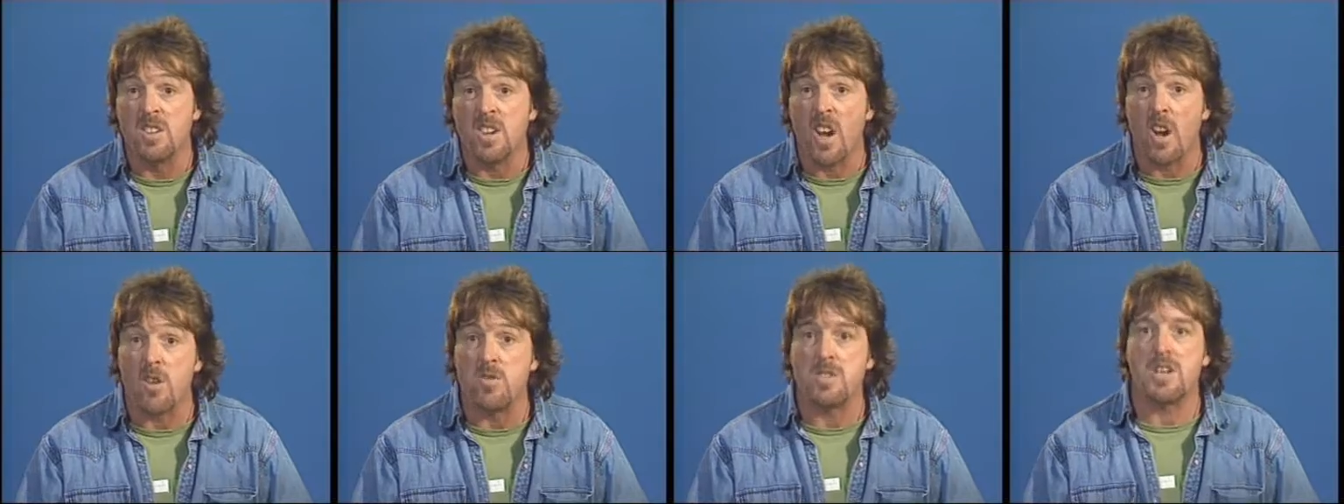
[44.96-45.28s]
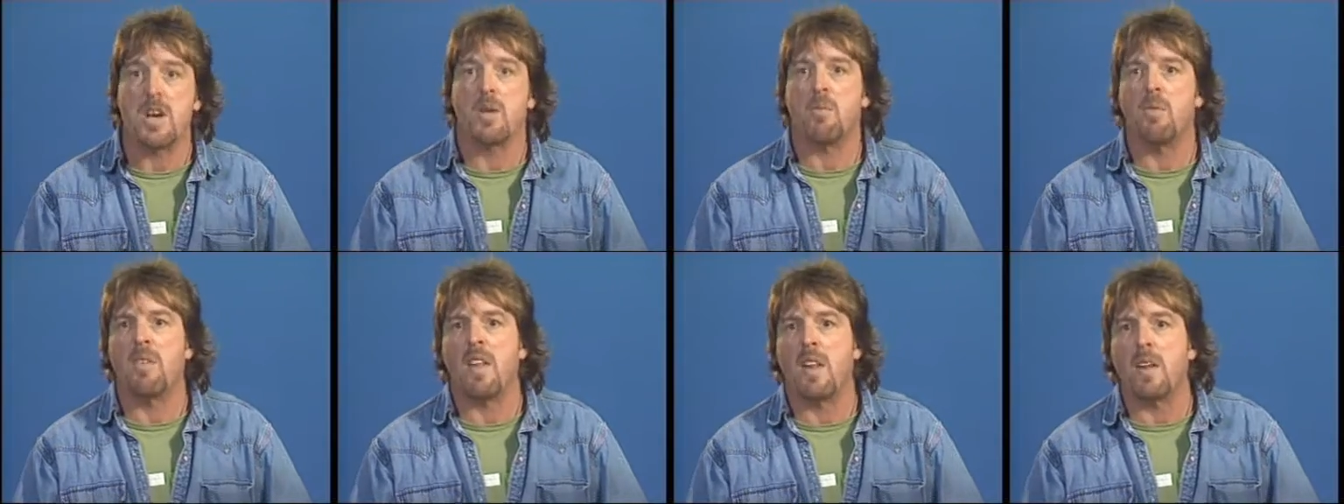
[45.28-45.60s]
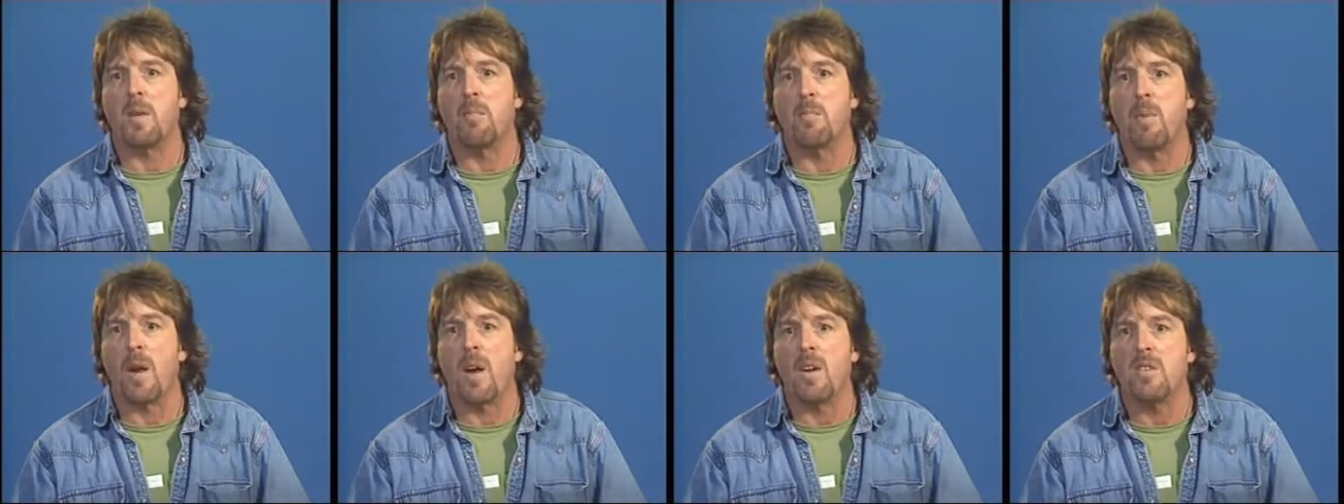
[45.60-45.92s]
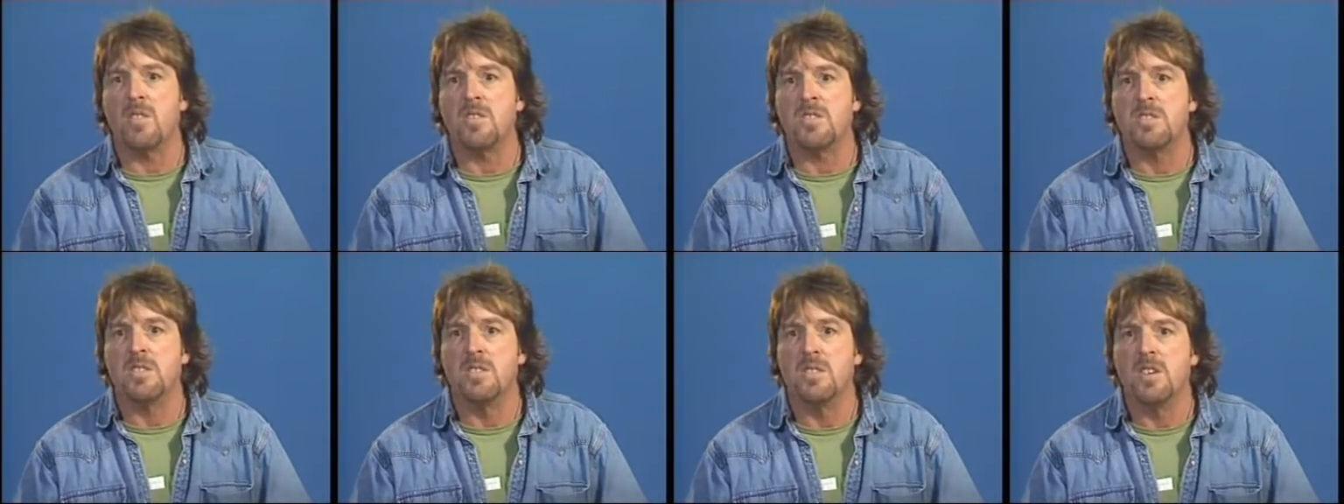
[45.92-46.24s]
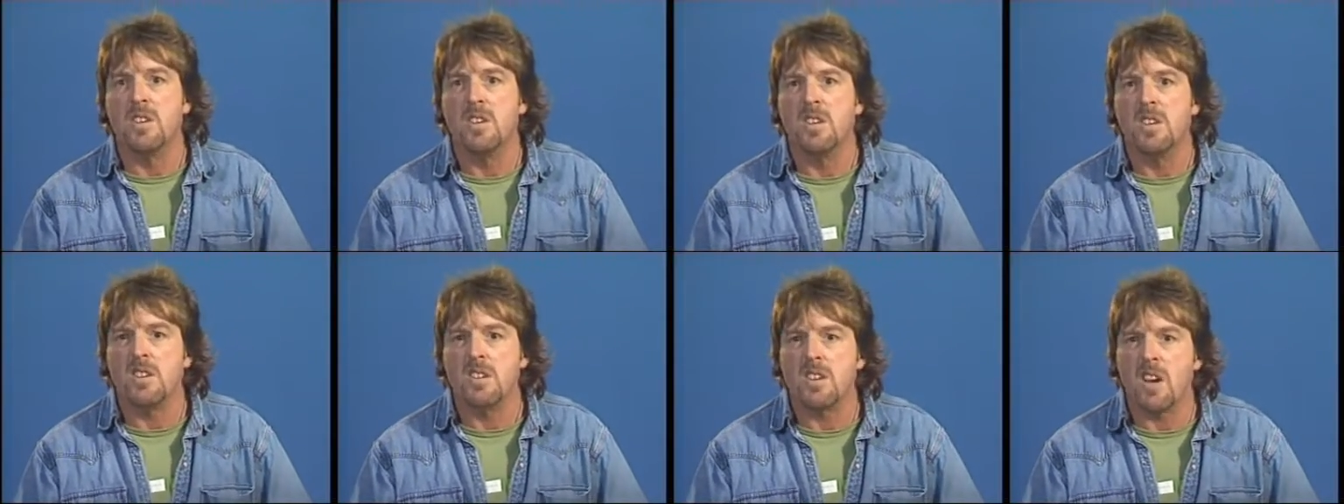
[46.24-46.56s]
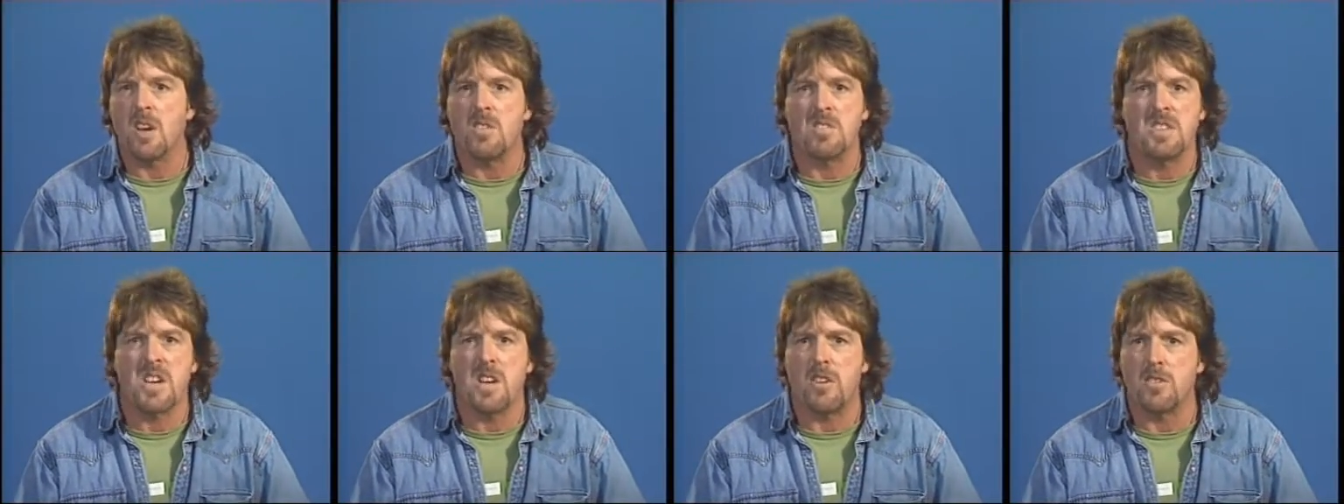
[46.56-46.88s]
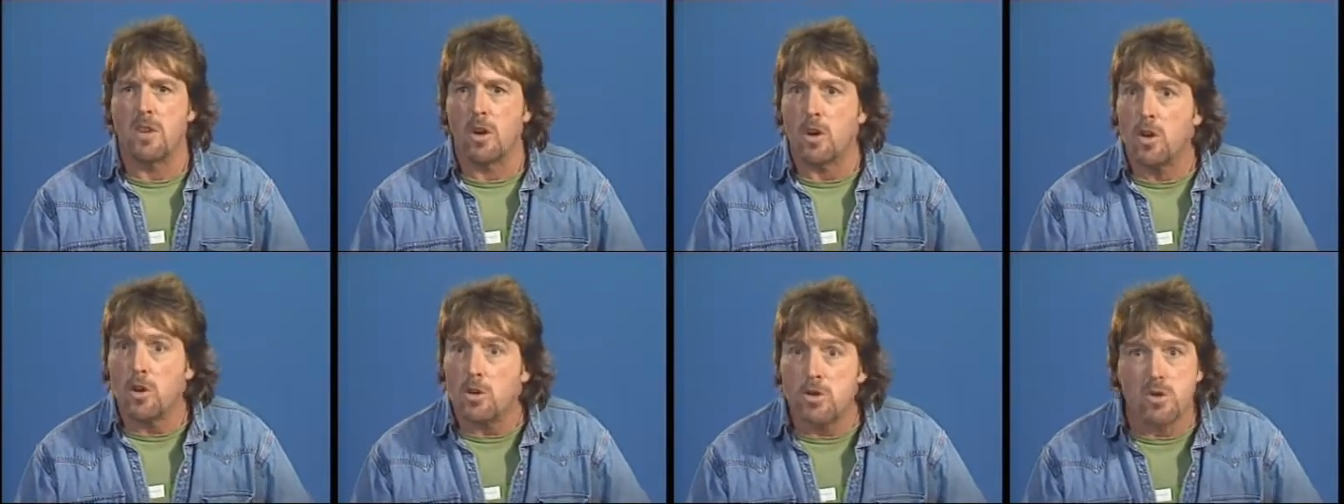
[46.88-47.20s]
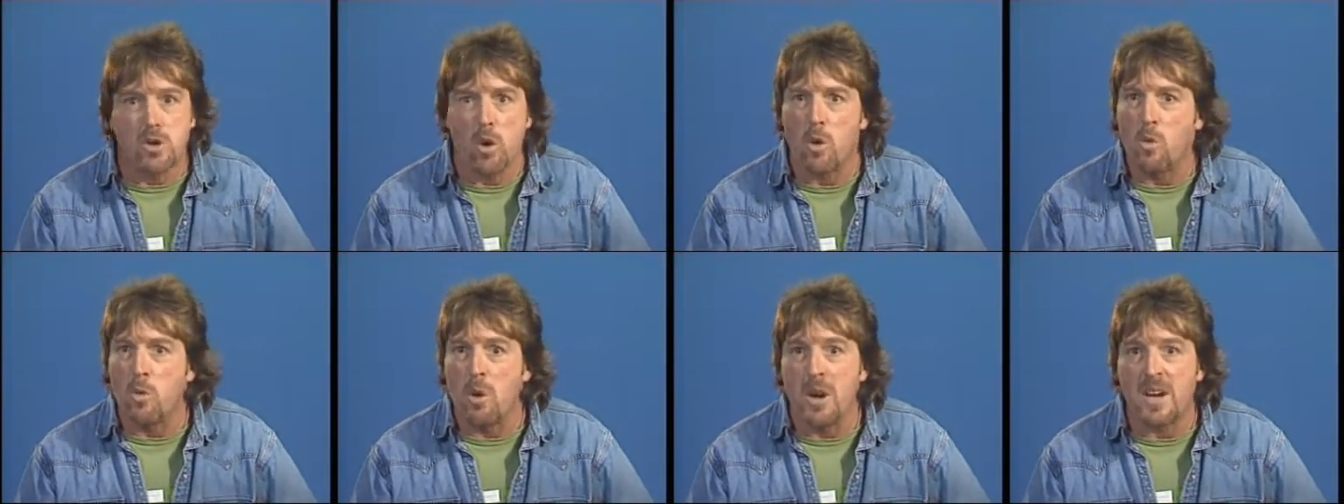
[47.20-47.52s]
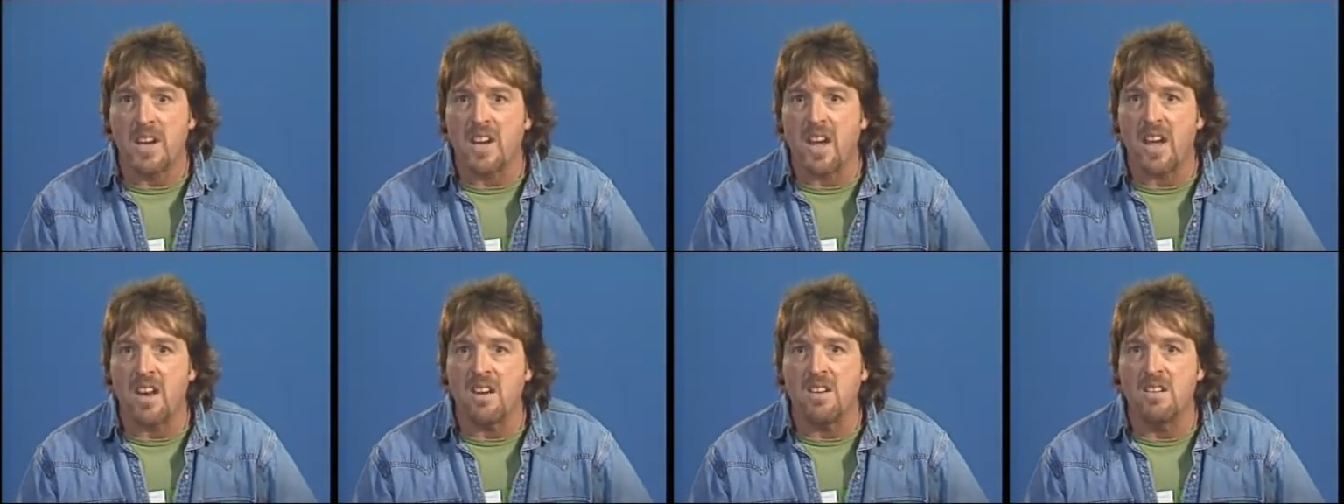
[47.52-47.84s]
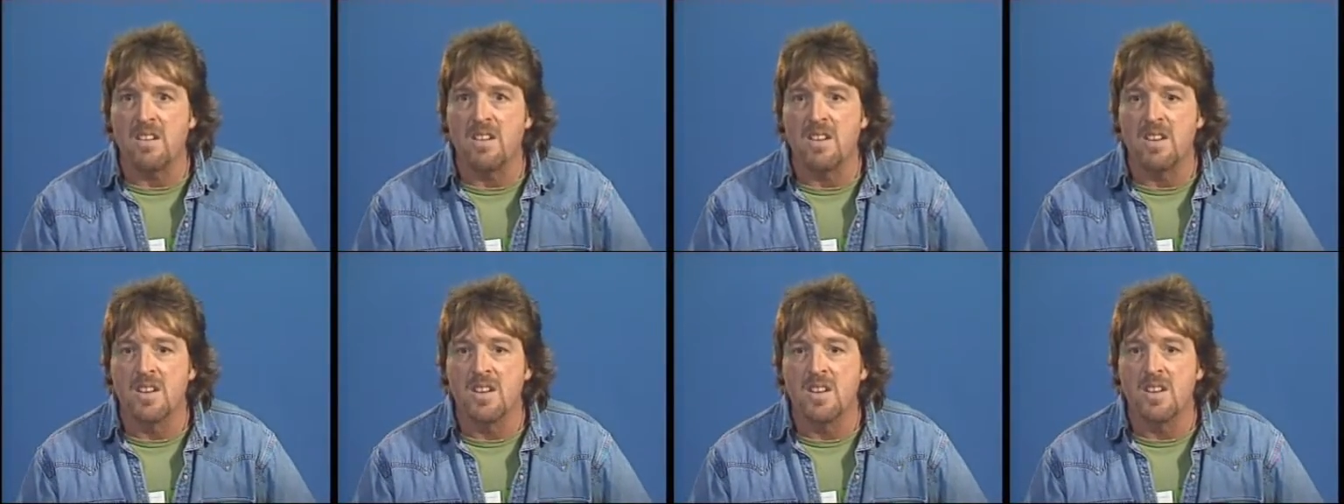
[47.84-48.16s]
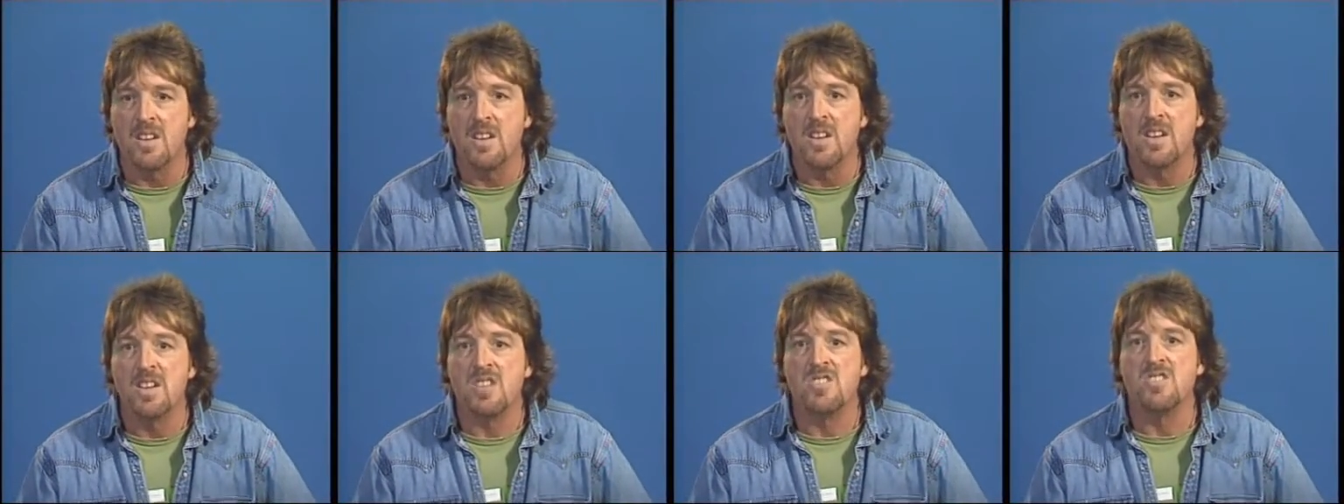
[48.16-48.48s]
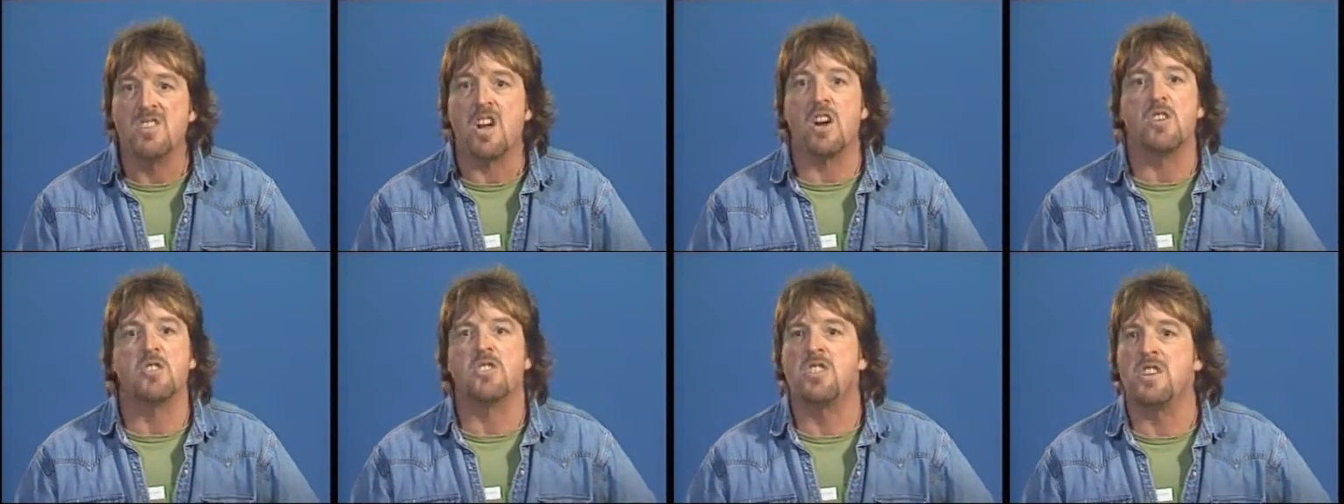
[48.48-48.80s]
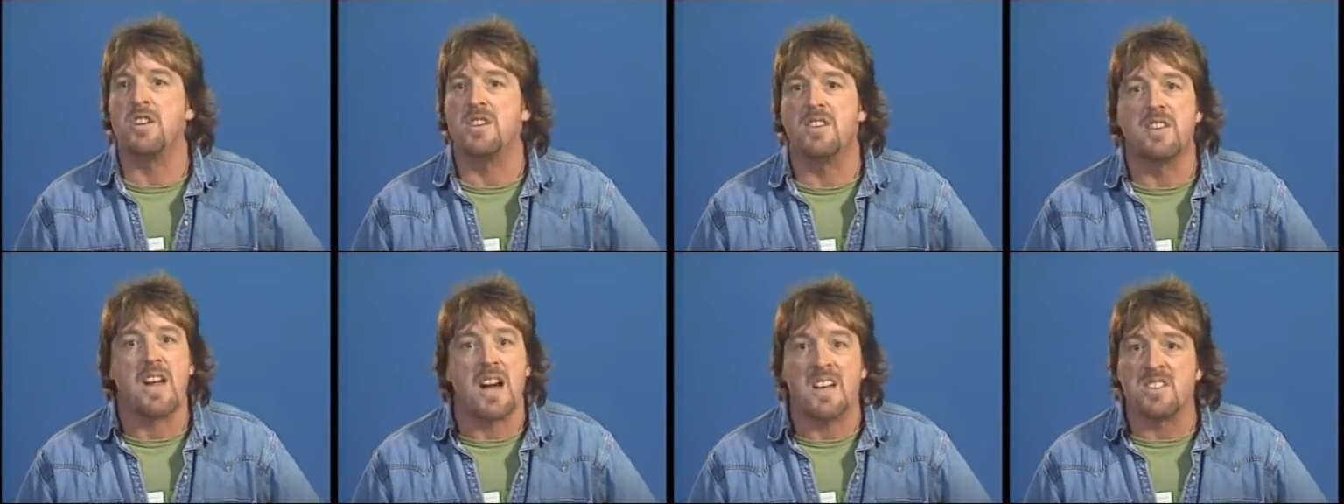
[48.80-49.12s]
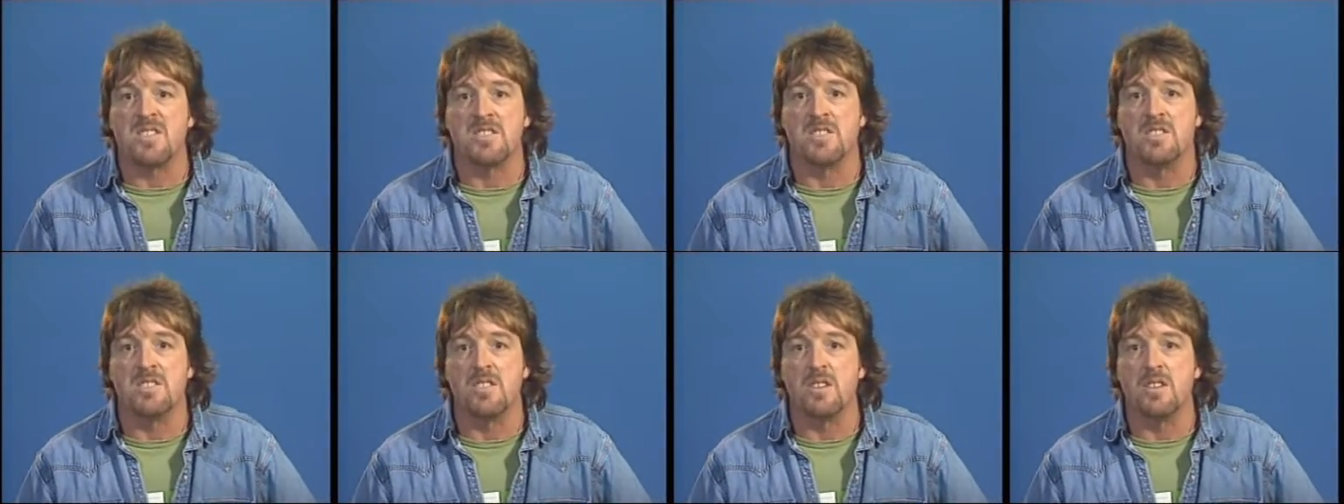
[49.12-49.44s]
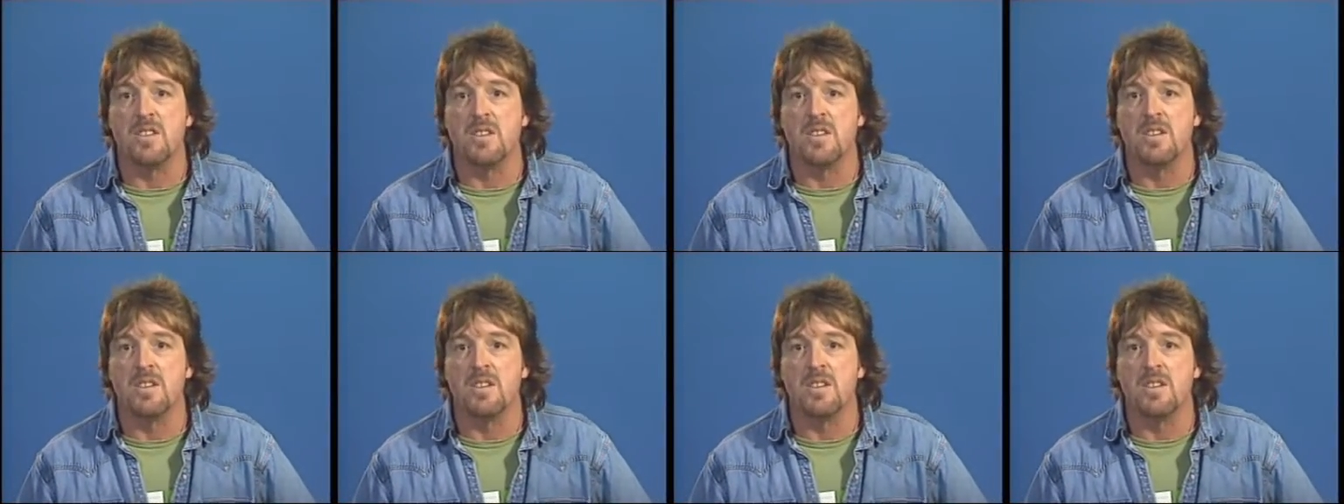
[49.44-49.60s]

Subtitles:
Goes out with other blokes? Goes out in the loose all weekend? No, she doesn't.